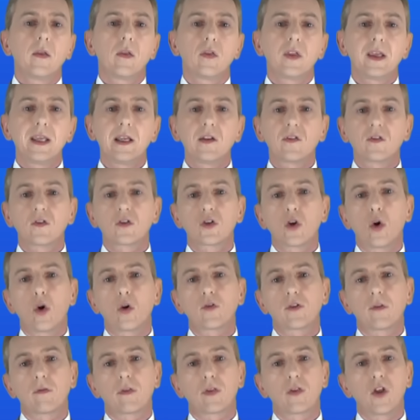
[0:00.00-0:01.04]
These
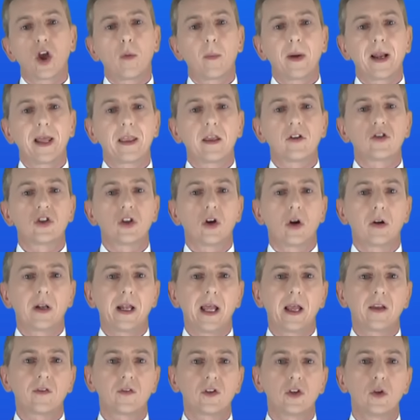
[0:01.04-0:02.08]
stores of thermal energy are
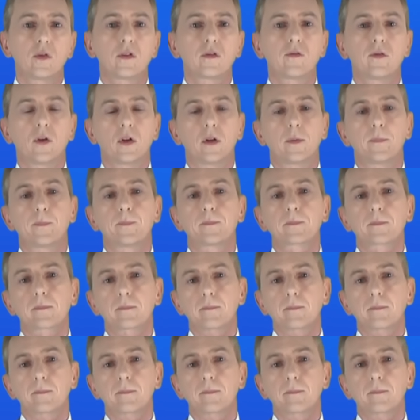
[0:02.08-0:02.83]
less useful,